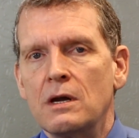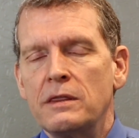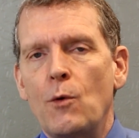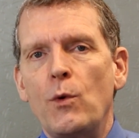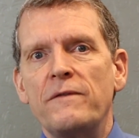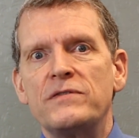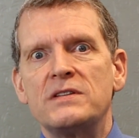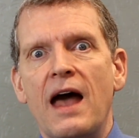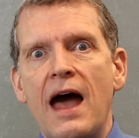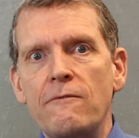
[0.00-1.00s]
than we've
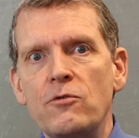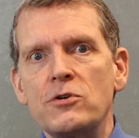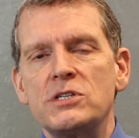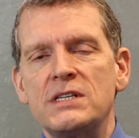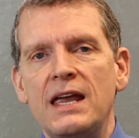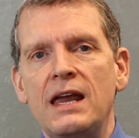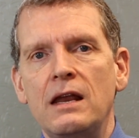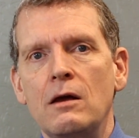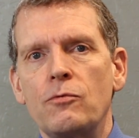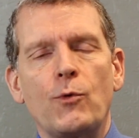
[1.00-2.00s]
ever
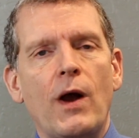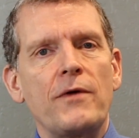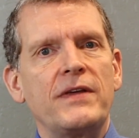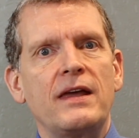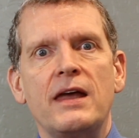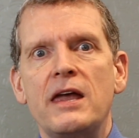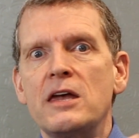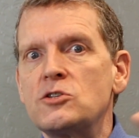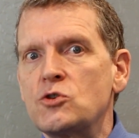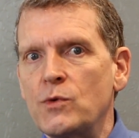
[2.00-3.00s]
seen throughout the
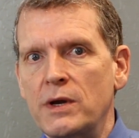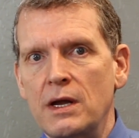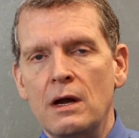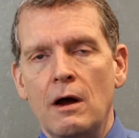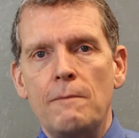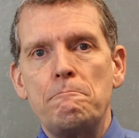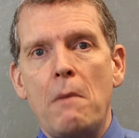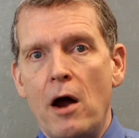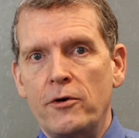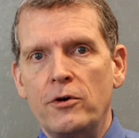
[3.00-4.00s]
history of
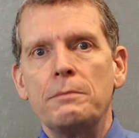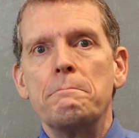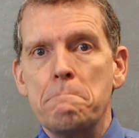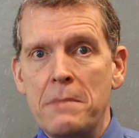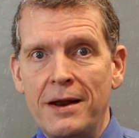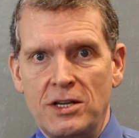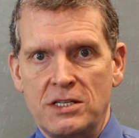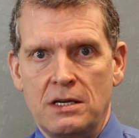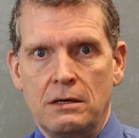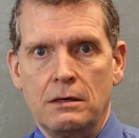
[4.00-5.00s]
modern
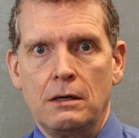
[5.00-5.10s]
medicine?